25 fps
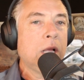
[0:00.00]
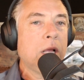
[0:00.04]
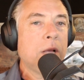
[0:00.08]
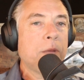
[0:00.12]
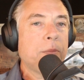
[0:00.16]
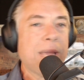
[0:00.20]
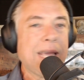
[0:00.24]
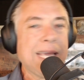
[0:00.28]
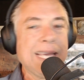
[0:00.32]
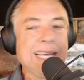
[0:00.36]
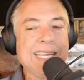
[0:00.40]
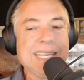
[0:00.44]

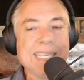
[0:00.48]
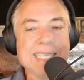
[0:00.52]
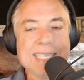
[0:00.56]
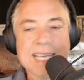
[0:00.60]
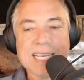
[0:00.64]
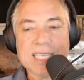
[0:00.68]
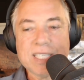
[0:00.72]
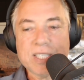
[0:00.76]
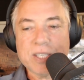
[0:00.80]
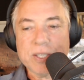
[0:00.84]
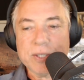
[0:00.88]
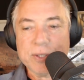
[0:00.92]
paying
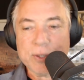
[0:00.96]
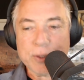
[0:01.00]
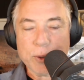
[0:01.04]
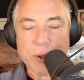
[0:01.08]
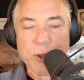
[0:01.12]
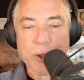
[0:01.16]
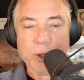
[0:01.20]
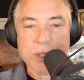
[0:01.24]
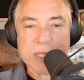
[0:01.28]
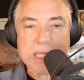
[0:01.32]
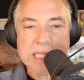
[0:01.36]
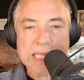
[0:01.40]
attention to
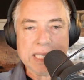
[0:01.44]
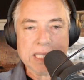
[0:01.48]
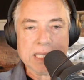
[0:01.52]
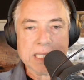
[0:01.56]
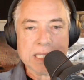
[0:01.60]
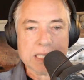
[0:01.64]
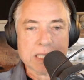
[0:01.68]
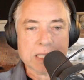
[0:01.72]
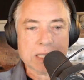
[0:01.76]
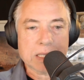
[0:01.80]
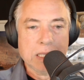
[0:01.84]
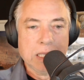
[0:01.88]
her
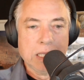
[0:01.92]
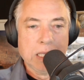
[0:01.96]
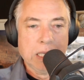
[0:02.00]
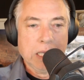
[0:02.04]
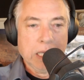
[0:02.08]
needs.